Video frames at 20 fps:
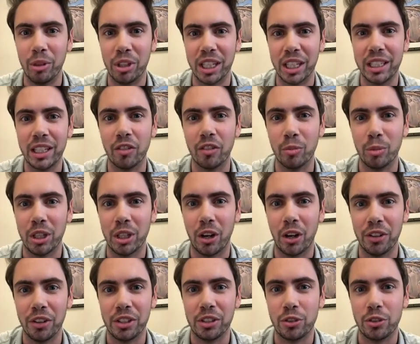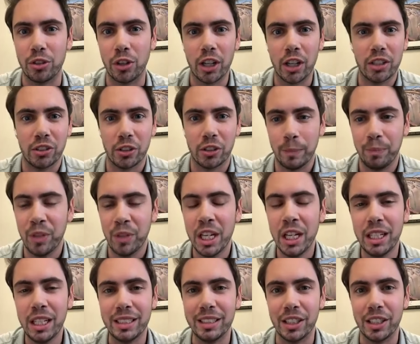They'd given me all these drugs and
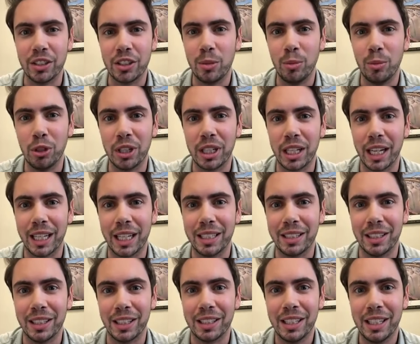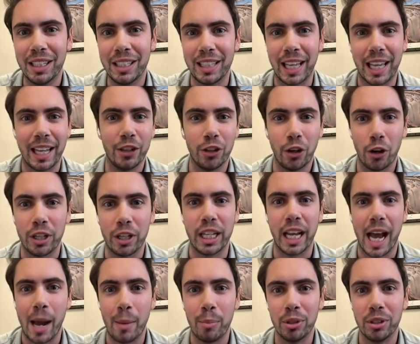didn't communicate that had
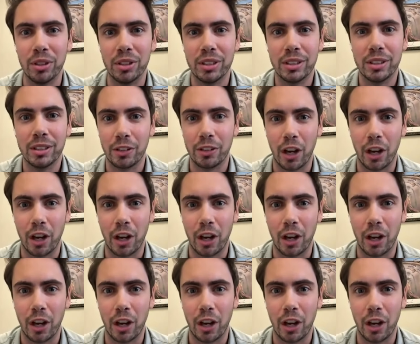already happened,